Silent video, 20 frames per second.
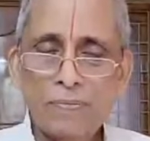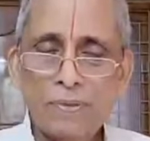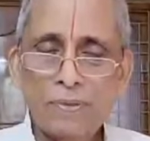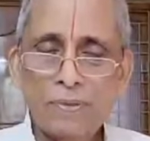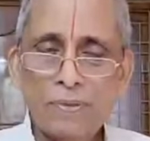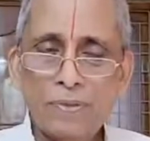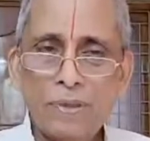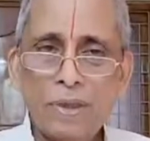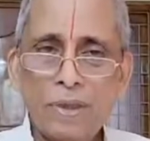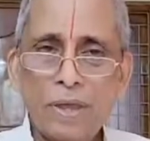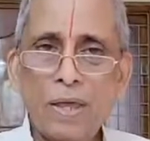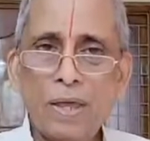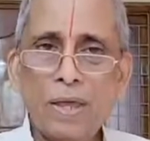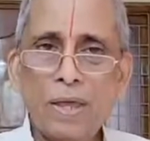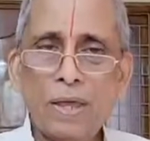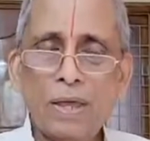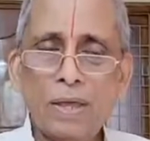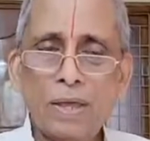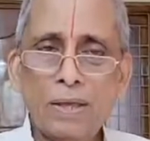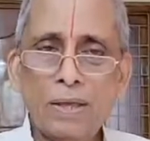
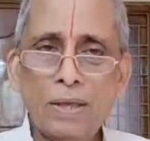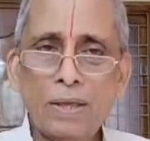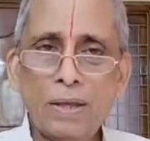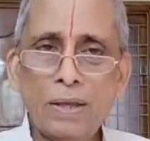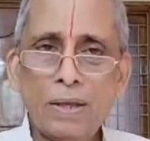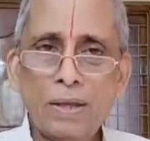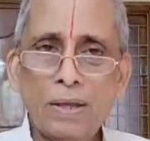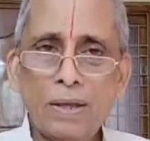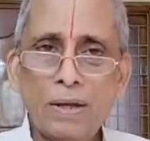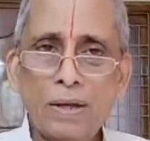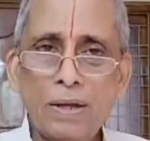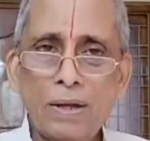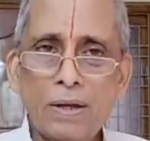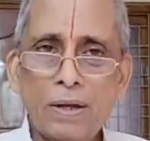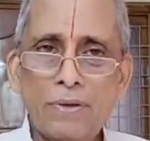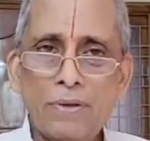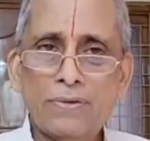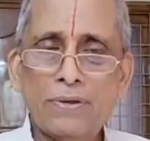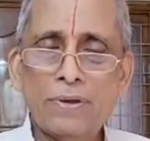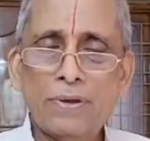they
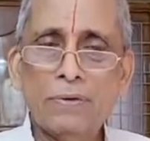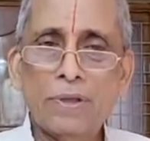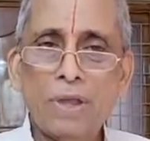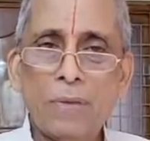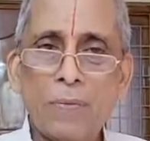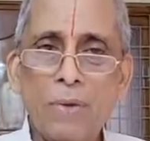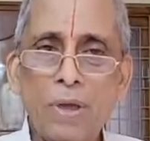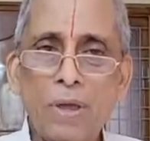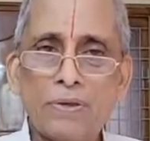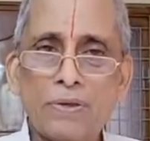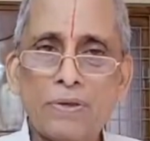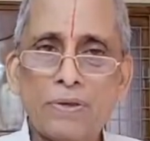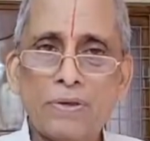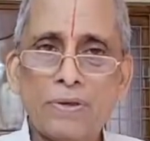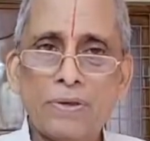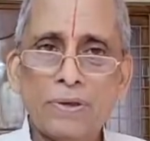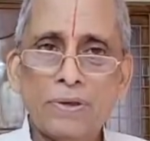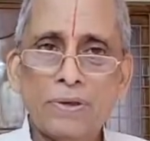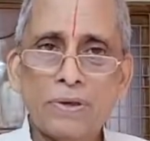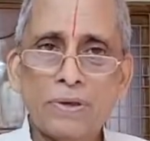receive the image
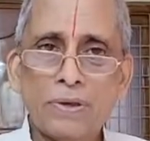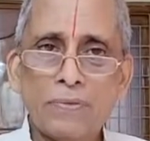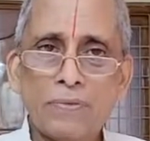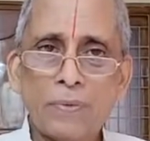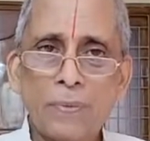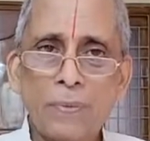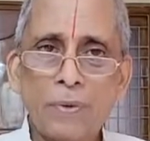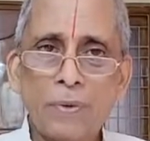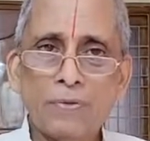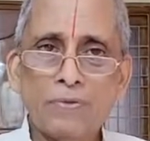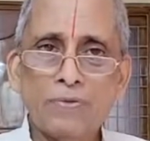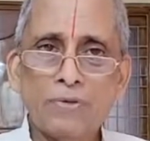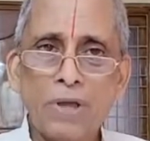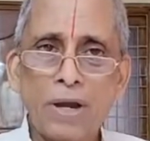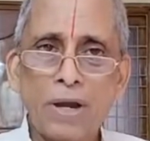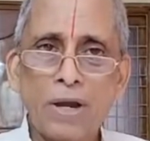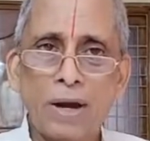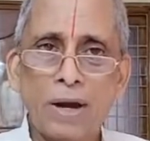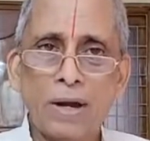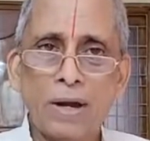from
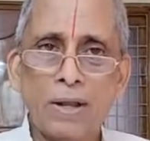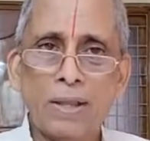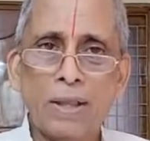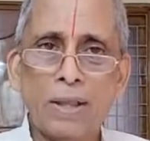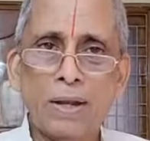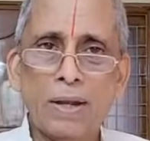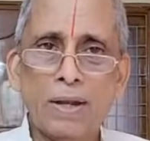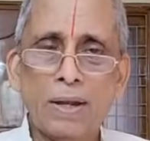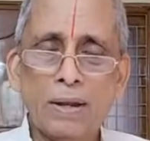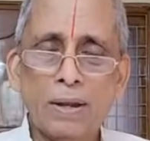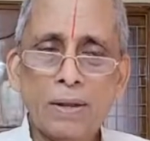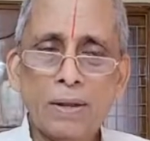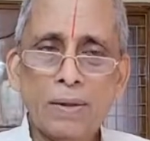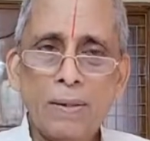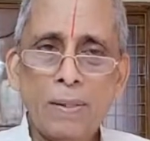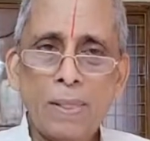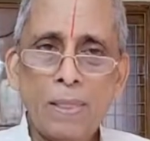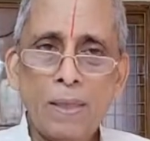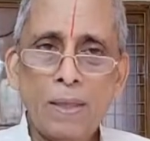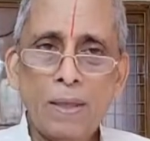outside and then
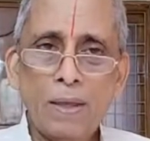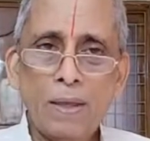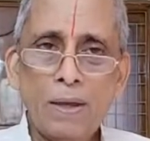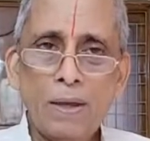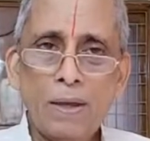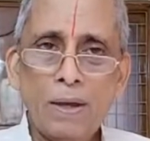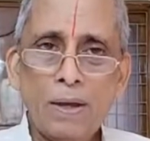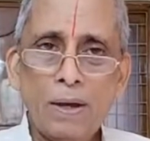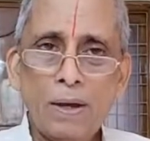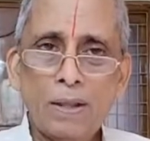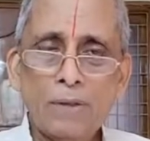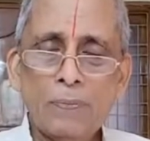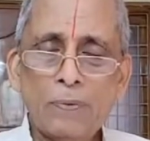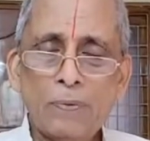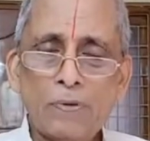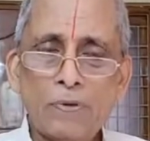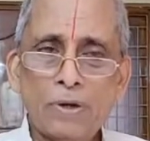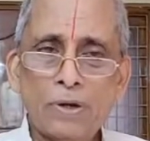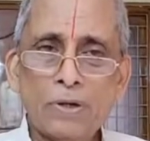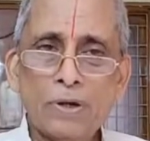it is
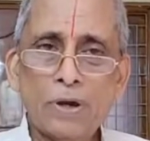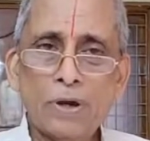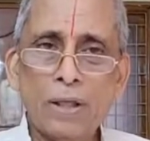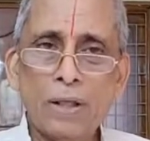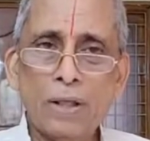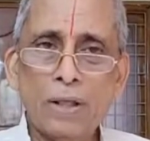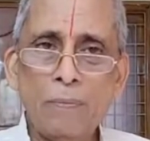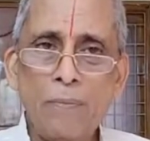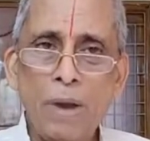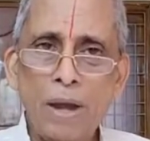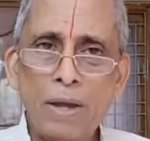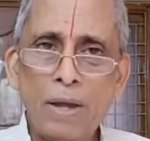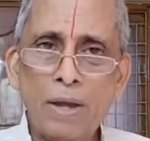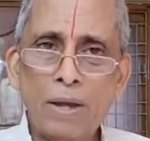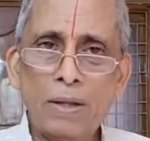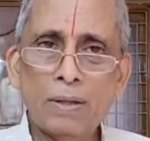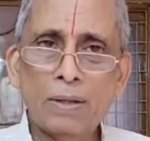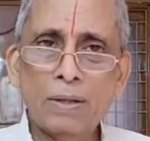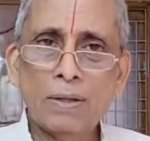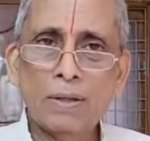projected on the
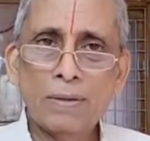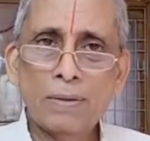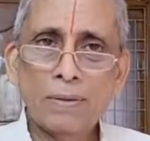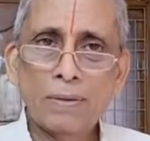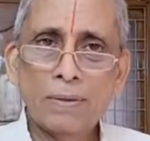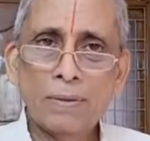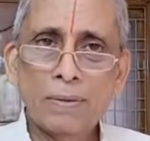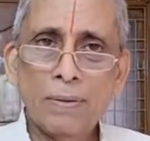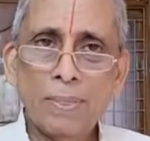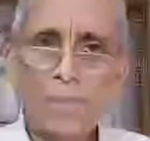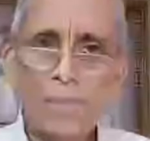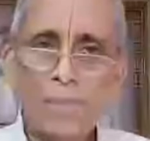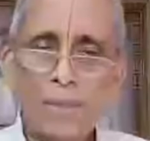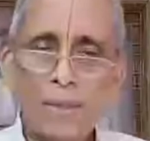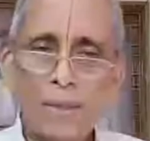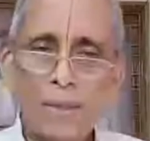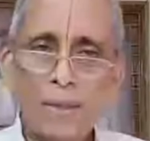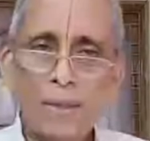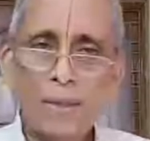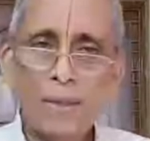mind,
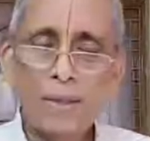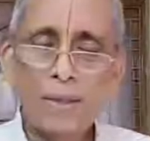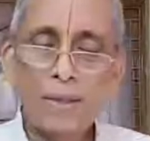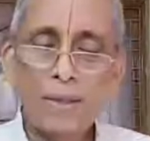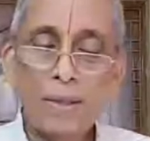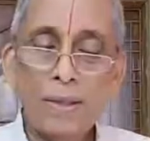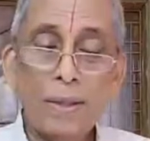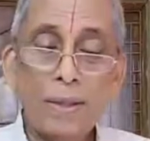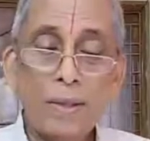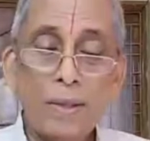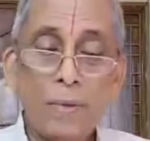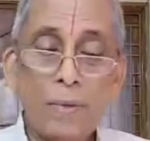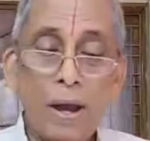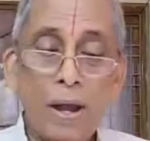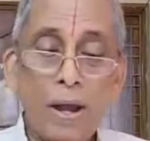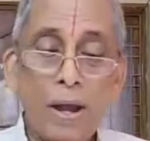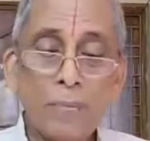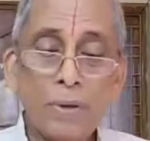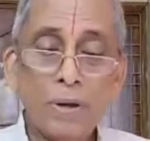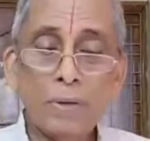then the mind